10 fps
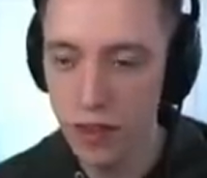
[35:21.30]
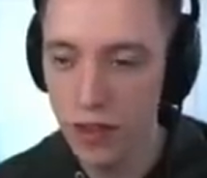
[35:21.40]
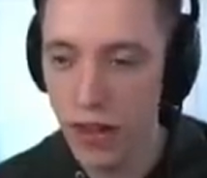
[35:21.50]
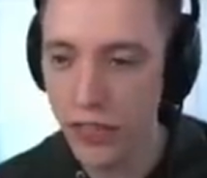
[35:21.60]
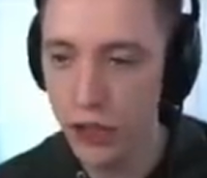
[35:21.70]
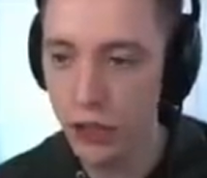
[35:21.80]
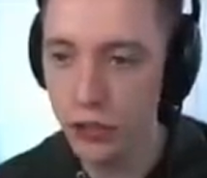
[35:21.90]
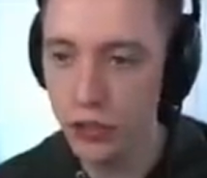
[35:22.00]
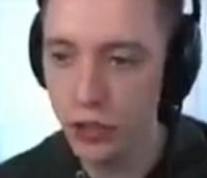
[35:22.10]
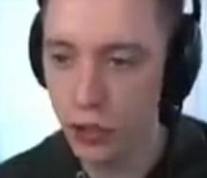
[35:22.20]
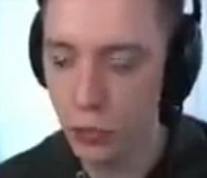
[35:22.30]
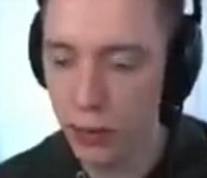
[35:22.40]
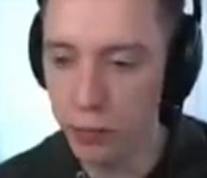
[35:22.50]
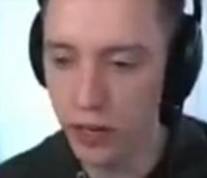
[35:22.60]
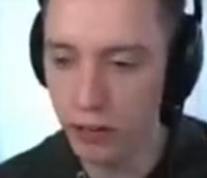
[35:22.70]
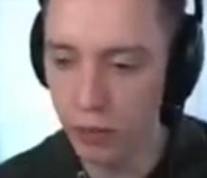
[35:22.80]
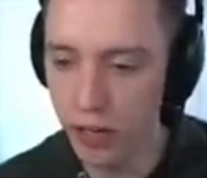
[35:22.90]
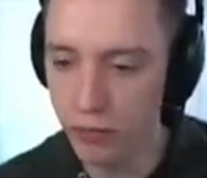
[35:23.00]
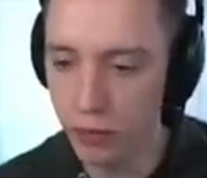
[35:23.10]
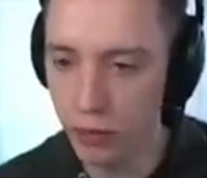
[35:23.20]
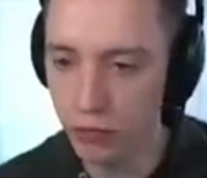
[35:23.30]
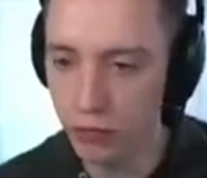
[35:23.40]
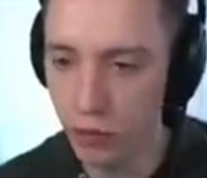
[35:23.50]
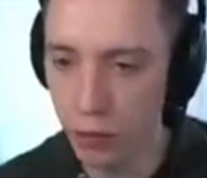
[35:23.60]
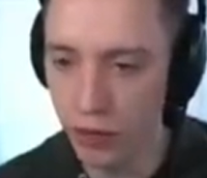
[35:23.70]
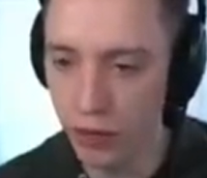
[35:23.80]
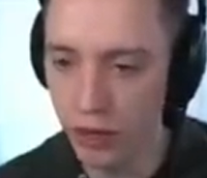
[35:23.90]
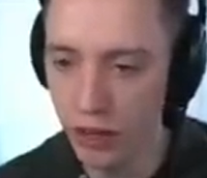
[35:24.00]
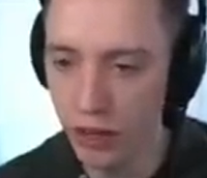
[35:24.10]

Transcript: I should use the correct button, right? For, for parrying.